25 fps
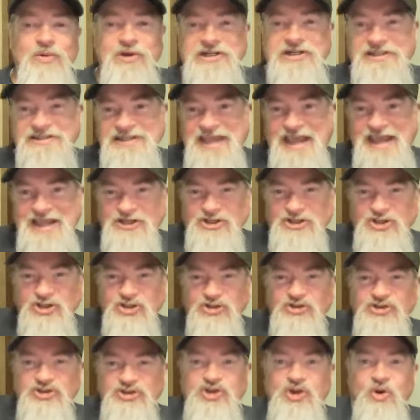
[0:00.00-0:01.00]
which is like a
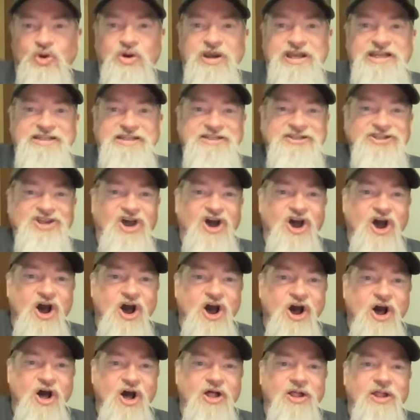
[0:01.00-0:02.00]
2-story
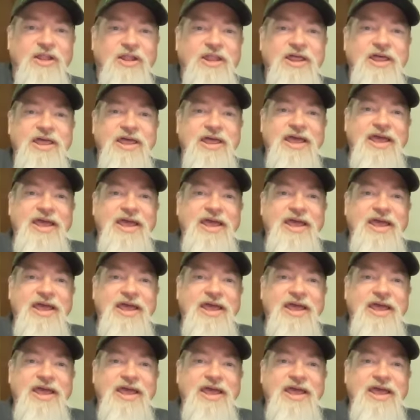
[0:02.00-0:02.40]
tall